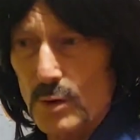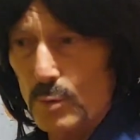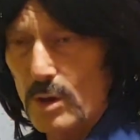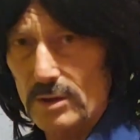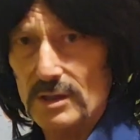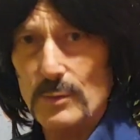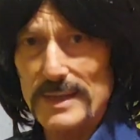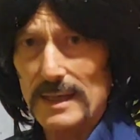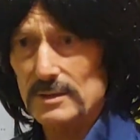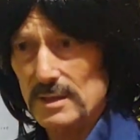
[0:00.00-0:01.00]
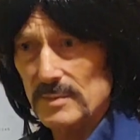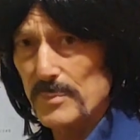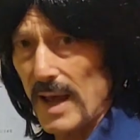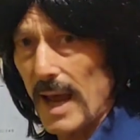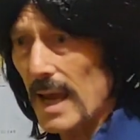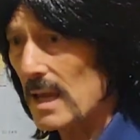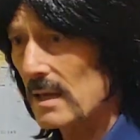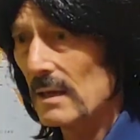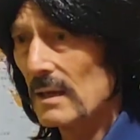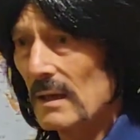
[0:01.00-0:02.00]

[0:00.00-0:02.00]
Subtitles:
your work without the pay,